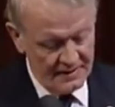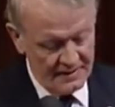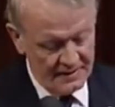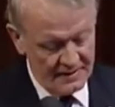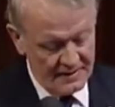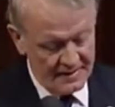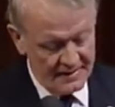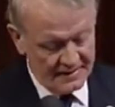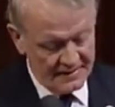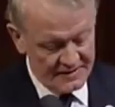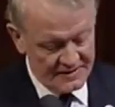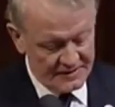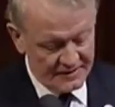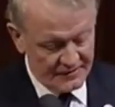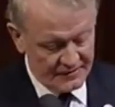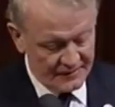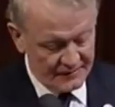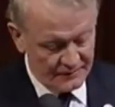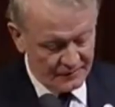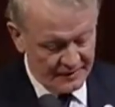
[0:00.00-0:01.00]
I consider
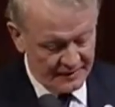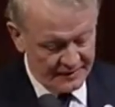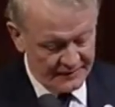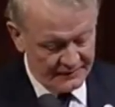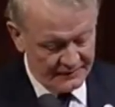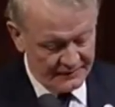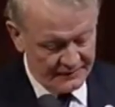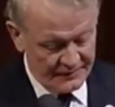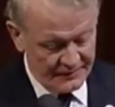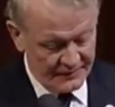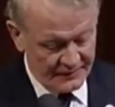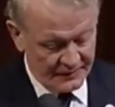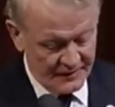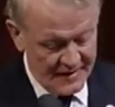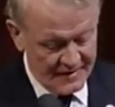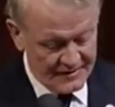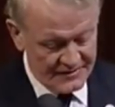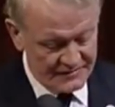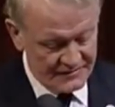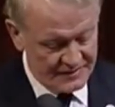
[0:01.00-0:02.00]
it one of the
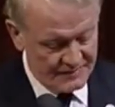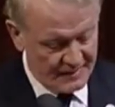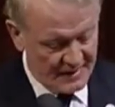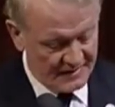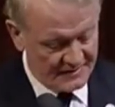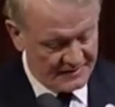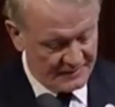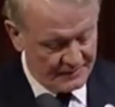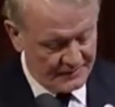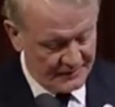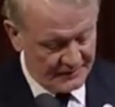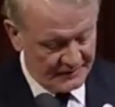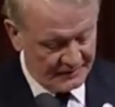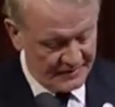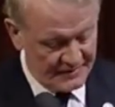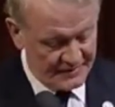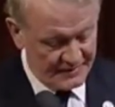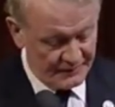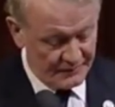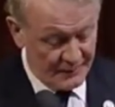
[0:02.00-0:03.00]
greatest
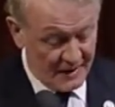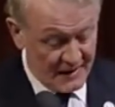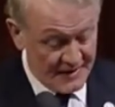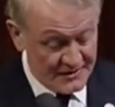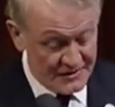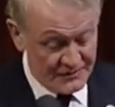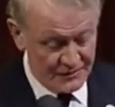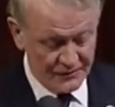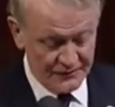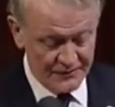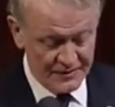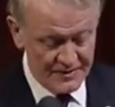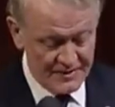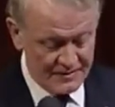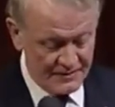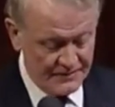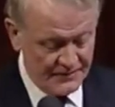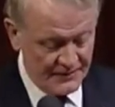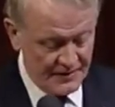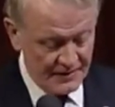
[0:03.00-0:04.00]
responsibilities of my
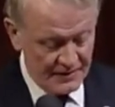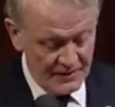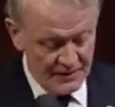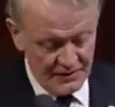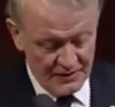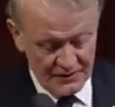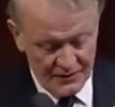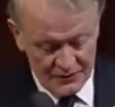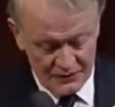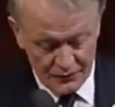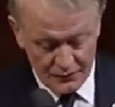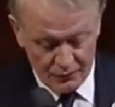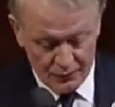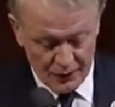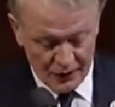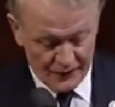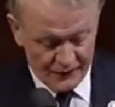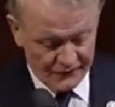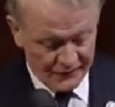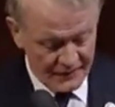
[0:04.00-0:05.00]
service to
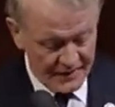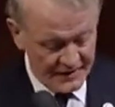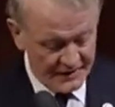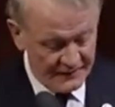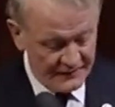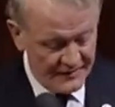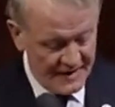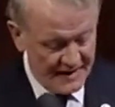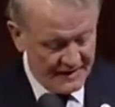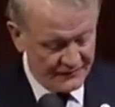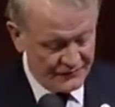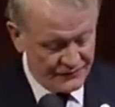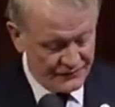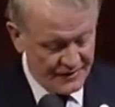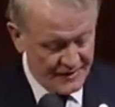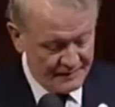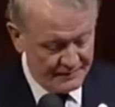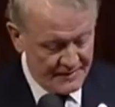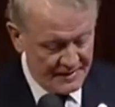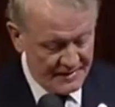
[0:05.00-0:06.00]
work for innovative
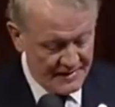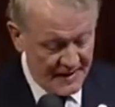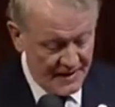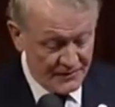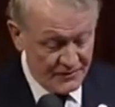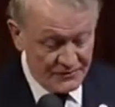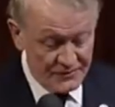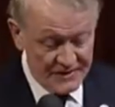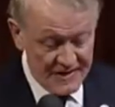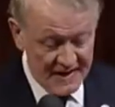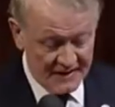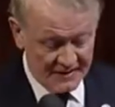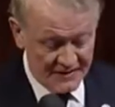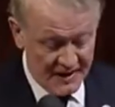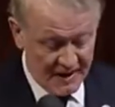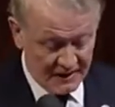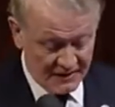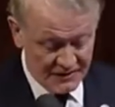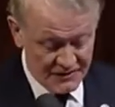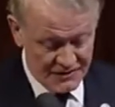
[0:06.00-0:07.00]
treatment and new
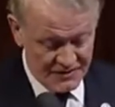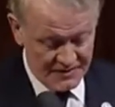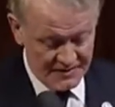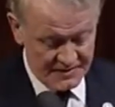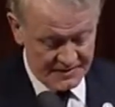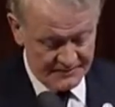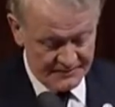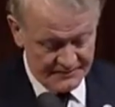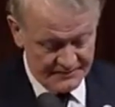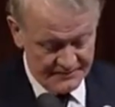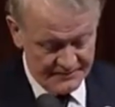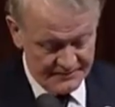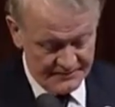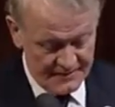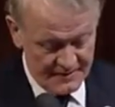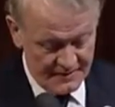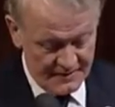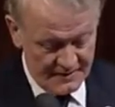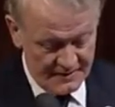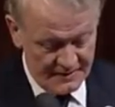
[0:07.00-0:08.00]
technologies,
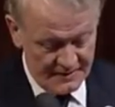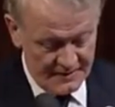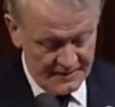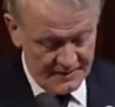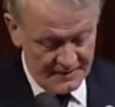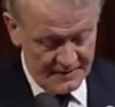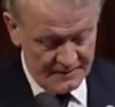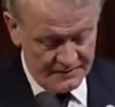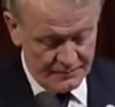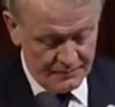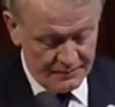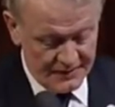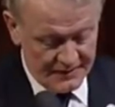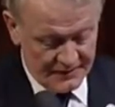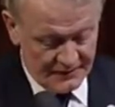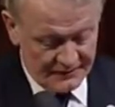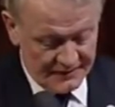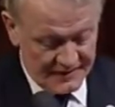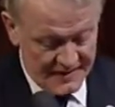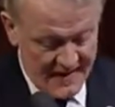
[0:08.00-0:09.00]
and to
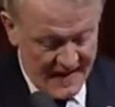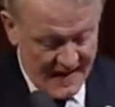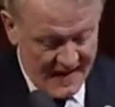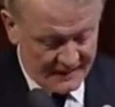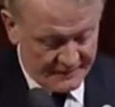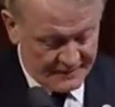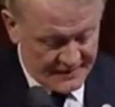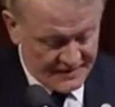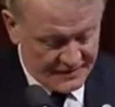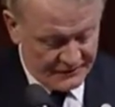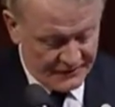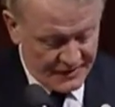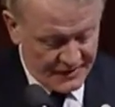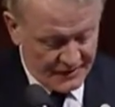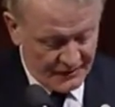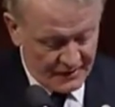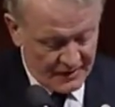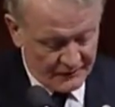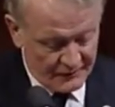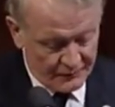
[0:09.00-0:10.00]
build an atmosphere
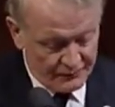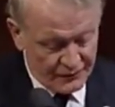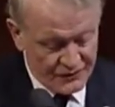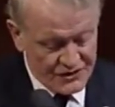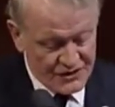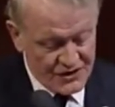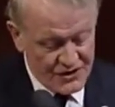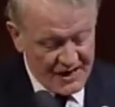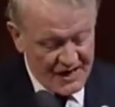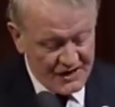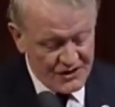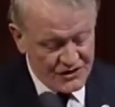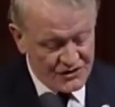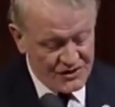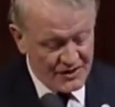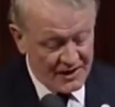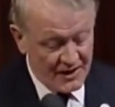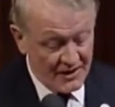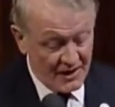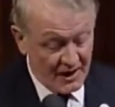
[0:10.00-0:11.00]
of
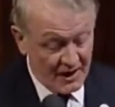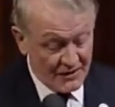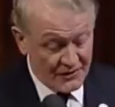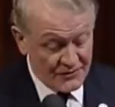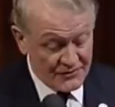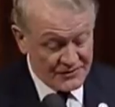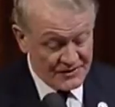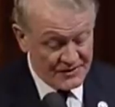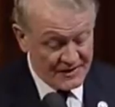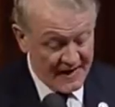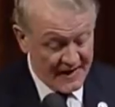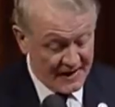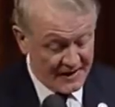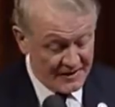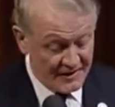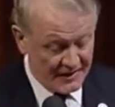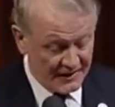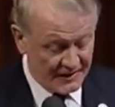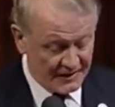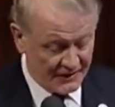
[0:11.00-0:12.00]
appreciation and
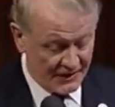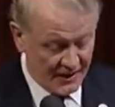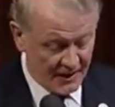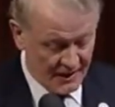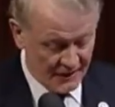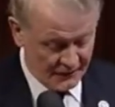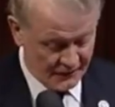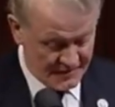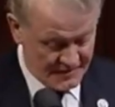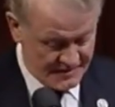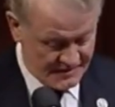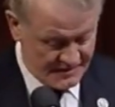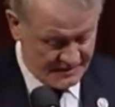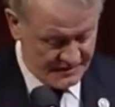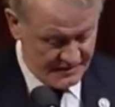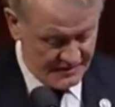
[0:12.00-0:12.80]
understanding in Congress